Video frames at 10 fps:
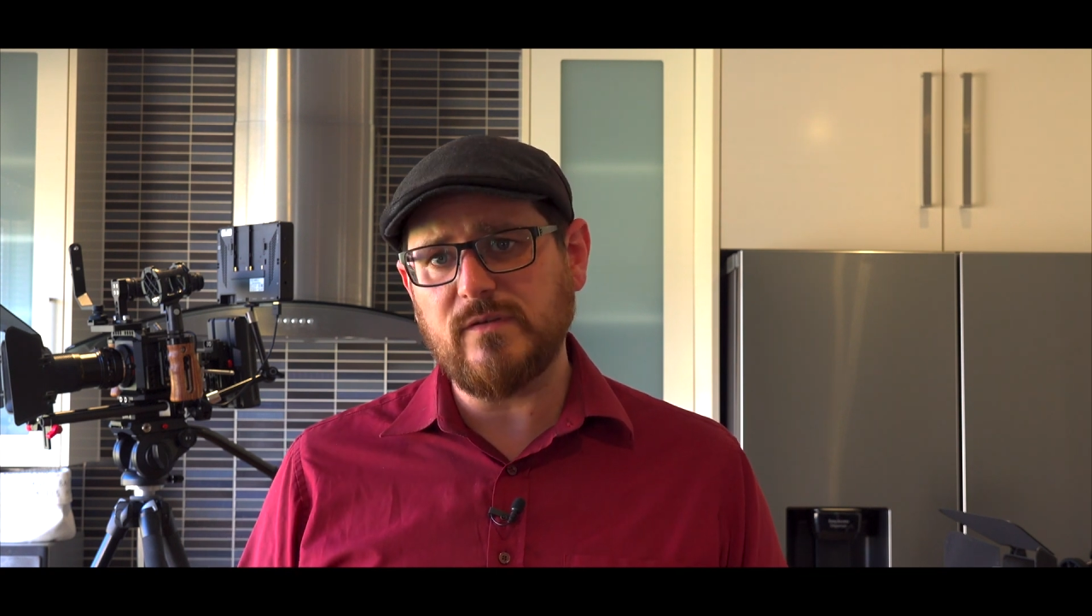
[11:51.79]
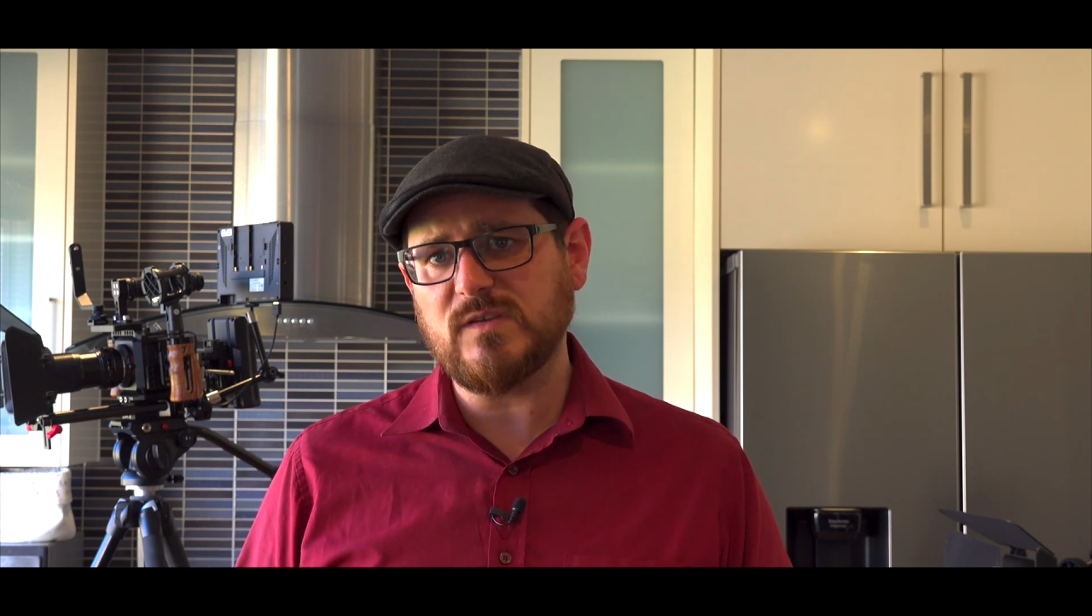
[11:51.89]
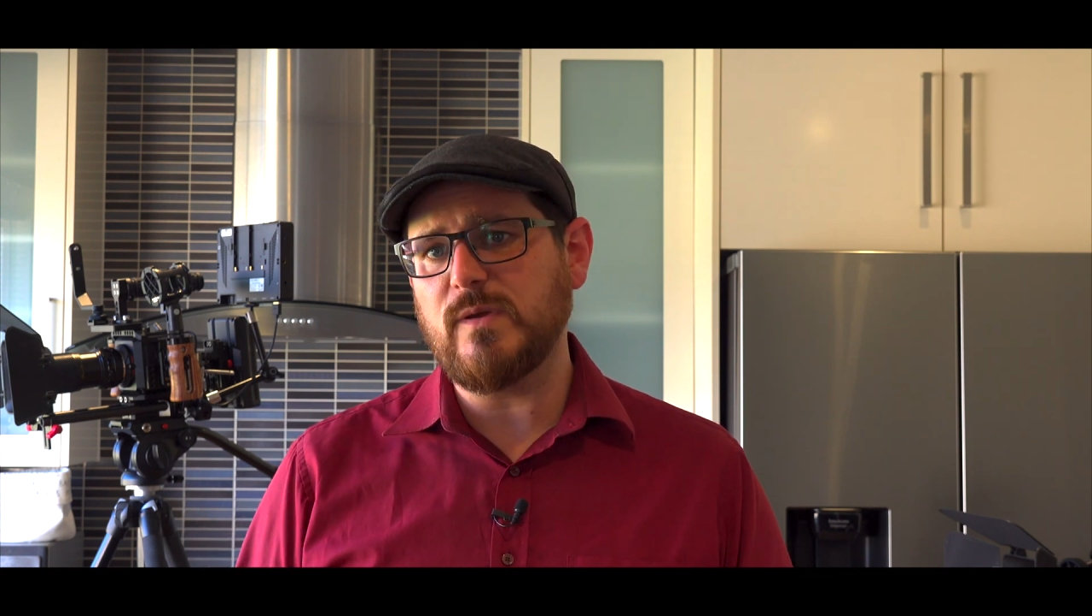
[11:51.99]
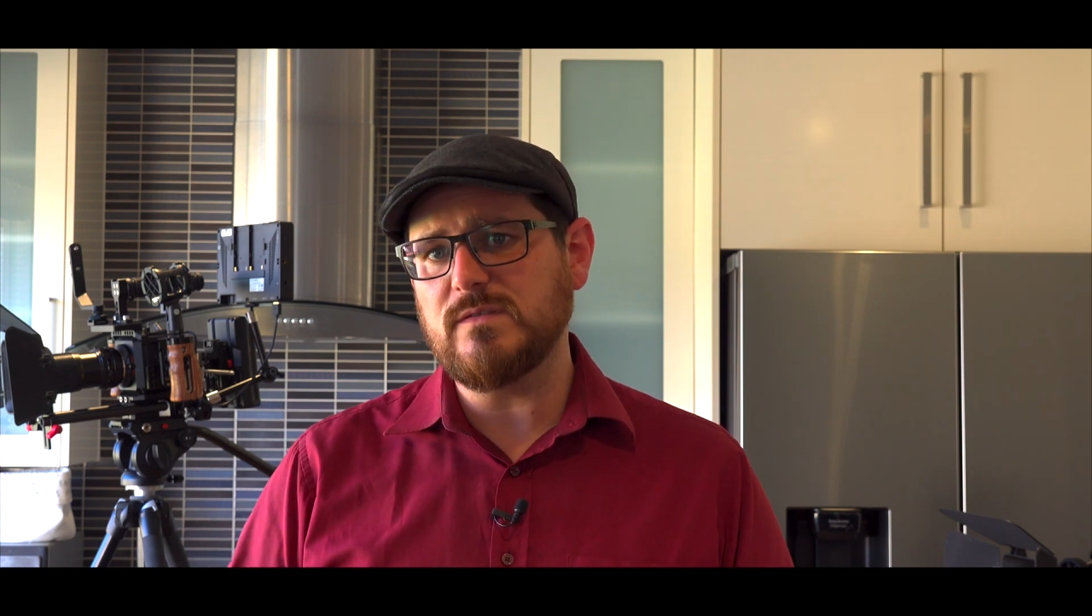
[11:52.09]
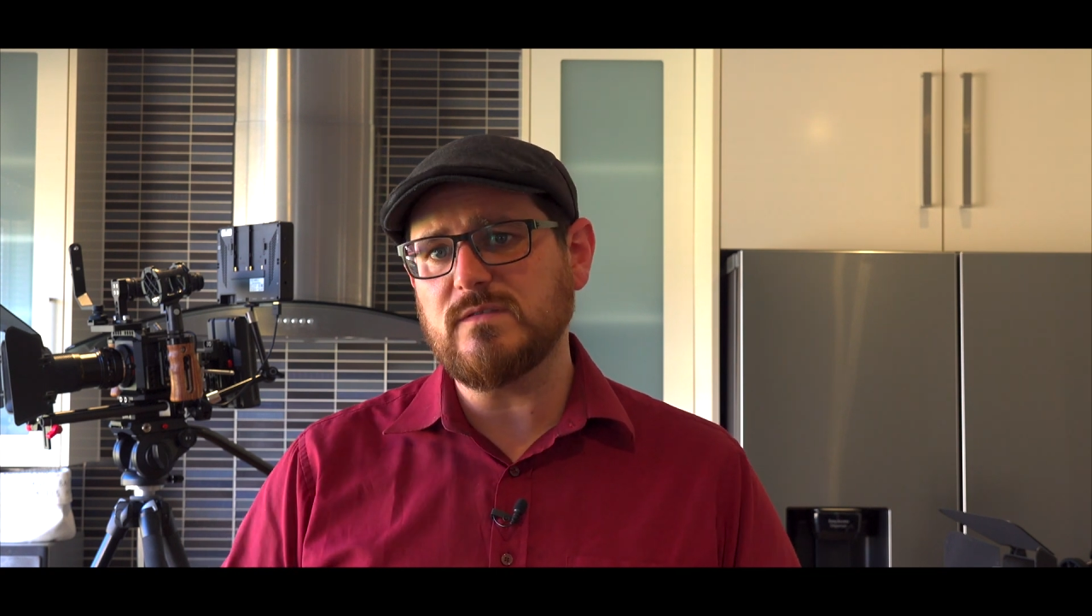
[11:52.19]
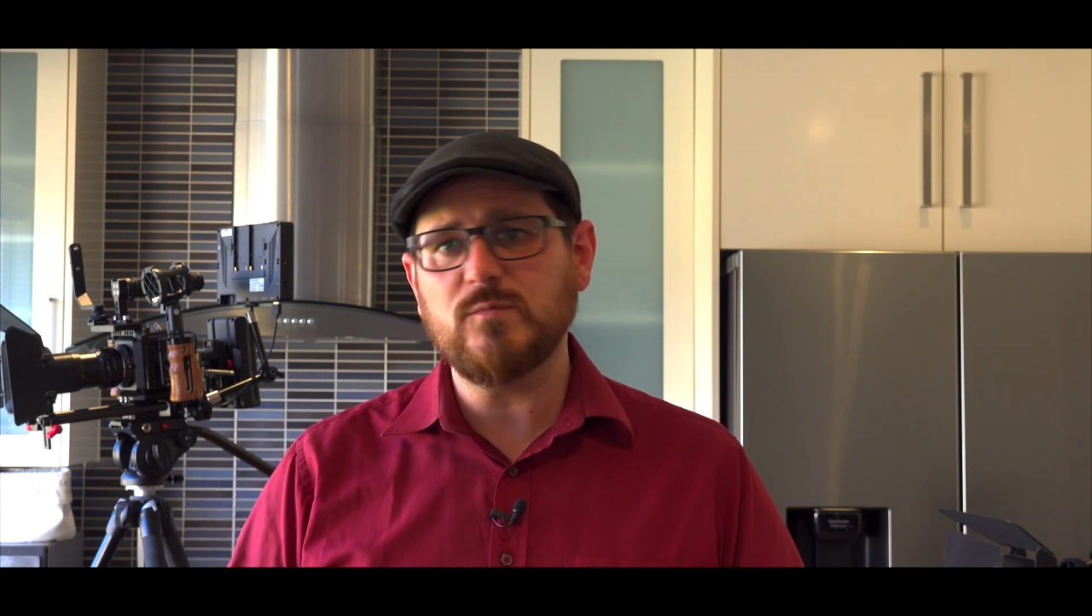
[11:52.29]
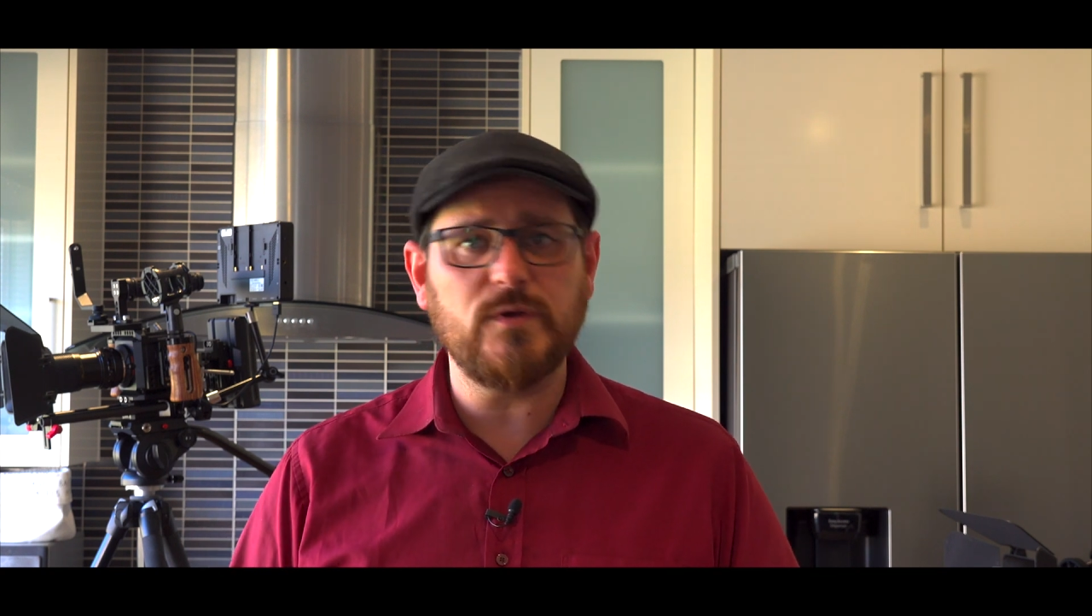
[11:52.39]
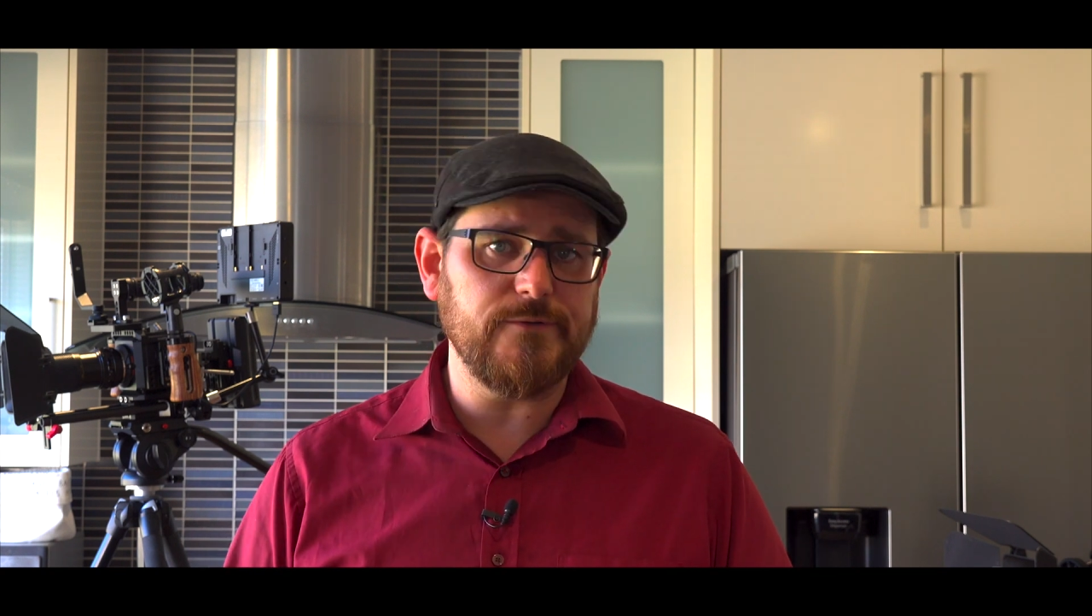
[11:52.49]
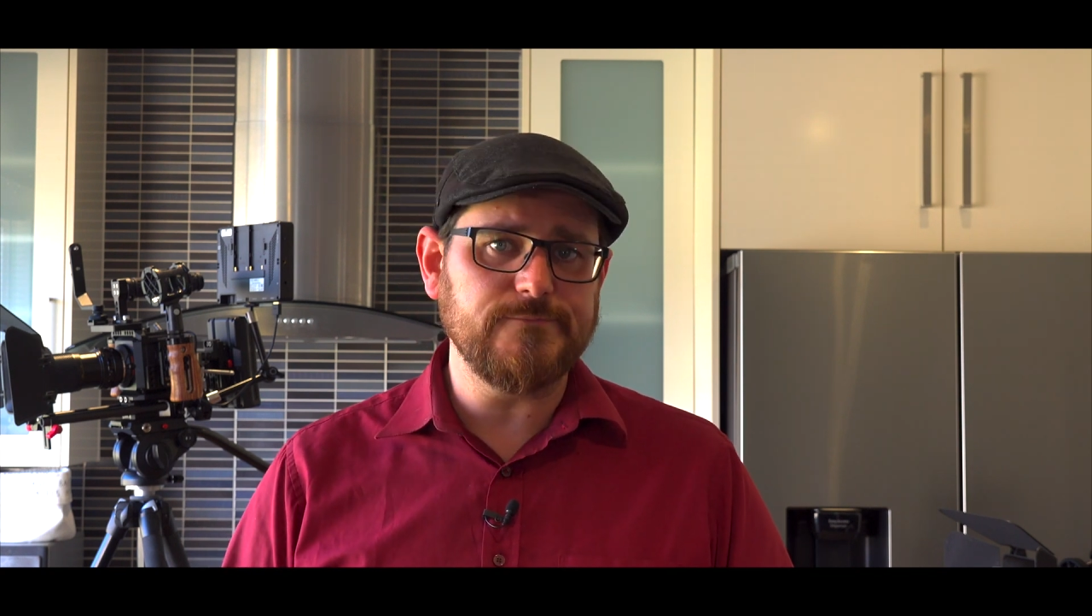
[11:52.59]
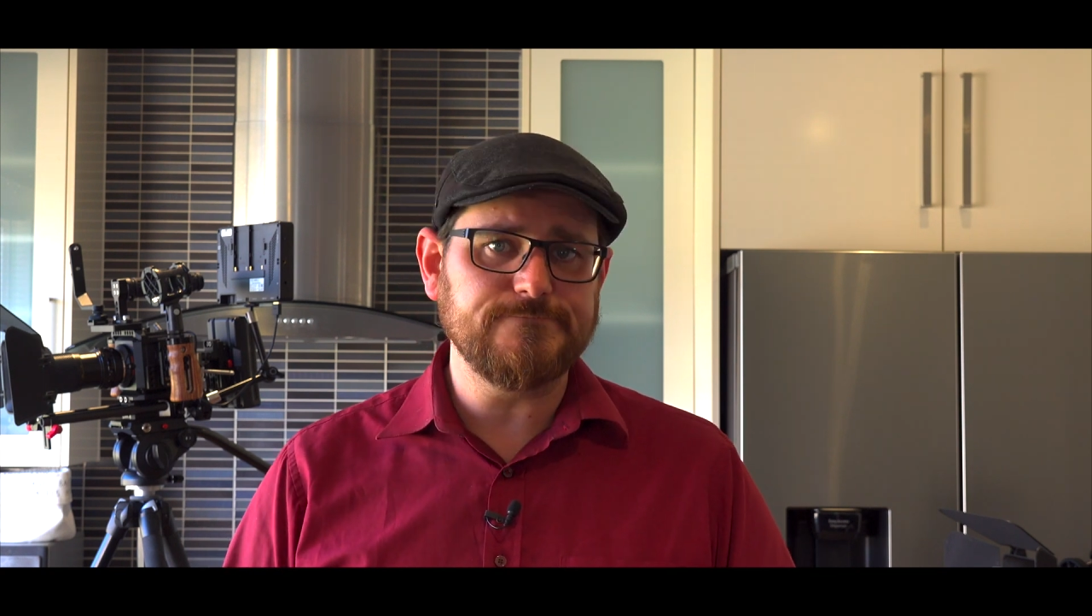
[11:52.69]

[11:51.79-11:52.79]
expense as well.